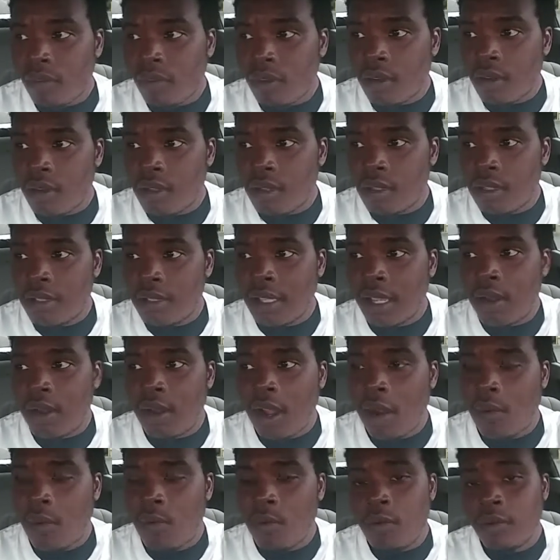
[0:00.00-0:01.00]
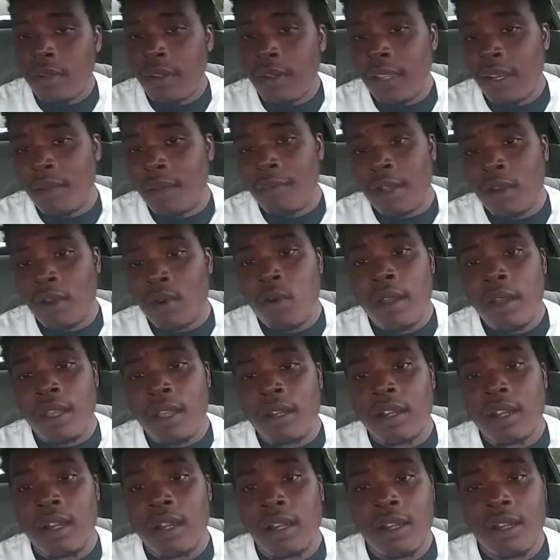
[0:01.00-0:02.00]
Because I, I wrote that in my
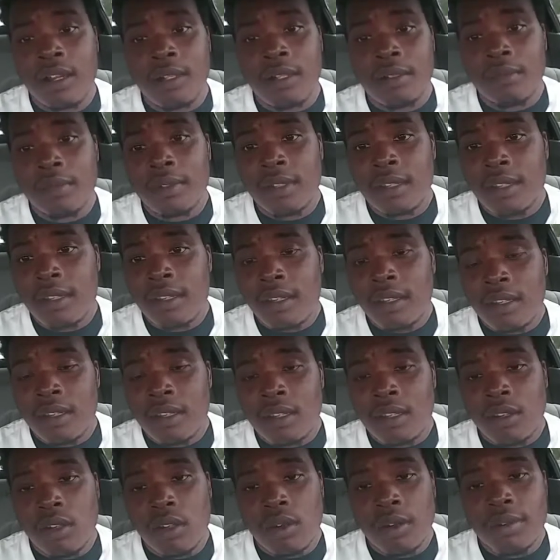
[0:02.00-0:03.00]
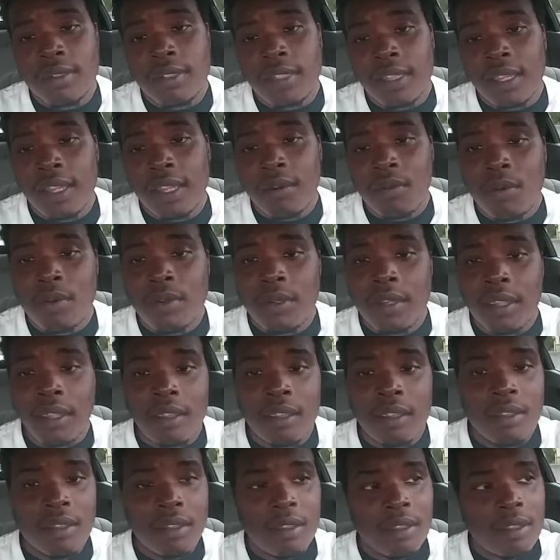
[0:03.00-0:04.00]
Qualcomm. You know what I'm saying? I wrote
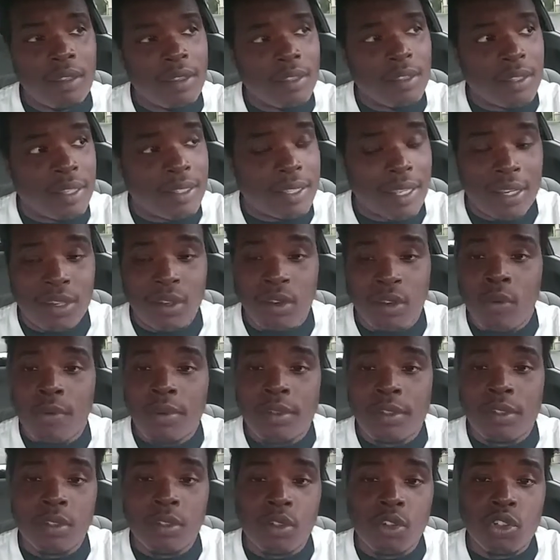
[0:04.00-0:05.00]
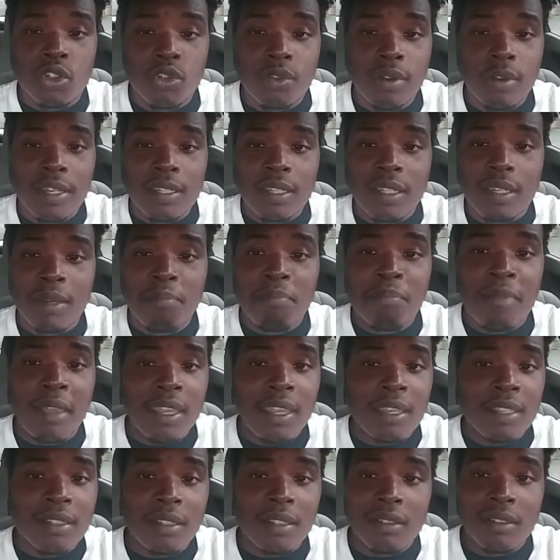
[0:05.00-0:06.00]
that. because I know it was going to go straight to the
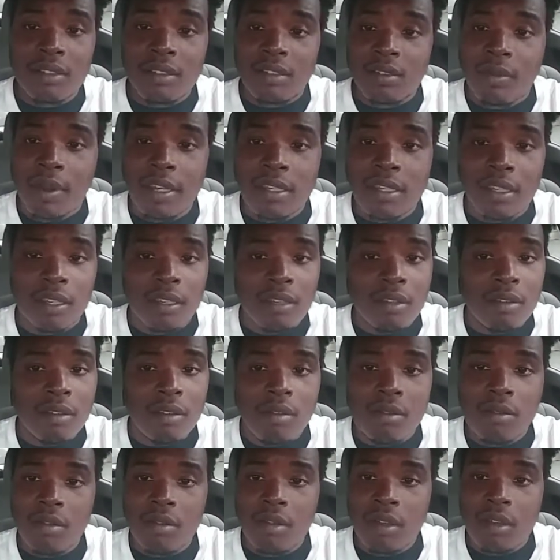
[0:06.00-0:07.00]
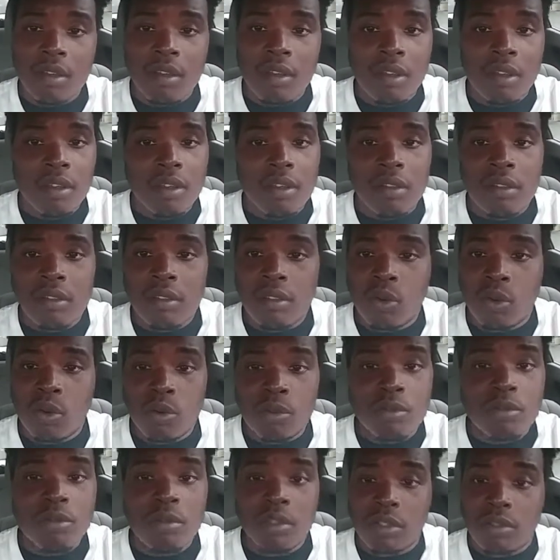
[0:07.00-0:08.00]
base, straight to the, you know, you
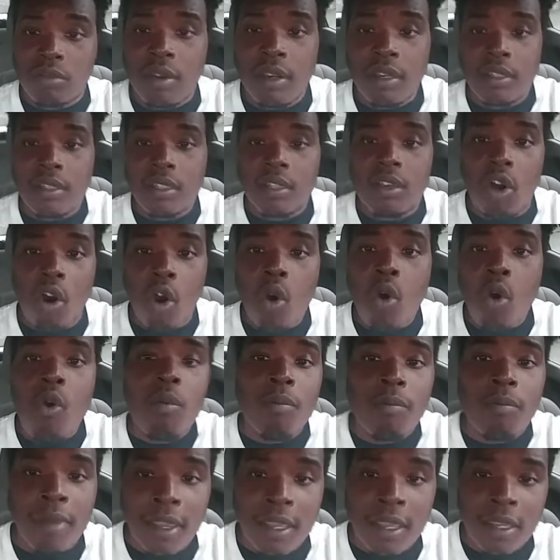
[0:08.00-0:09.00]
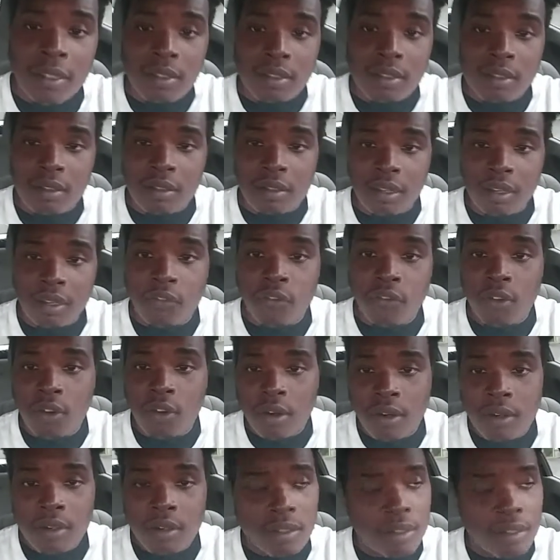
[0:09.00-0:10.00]
know, let's get to the home base in
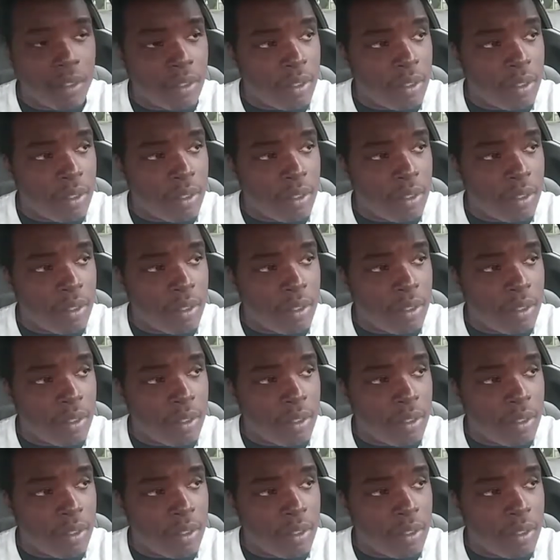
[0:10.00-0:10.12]
Florida.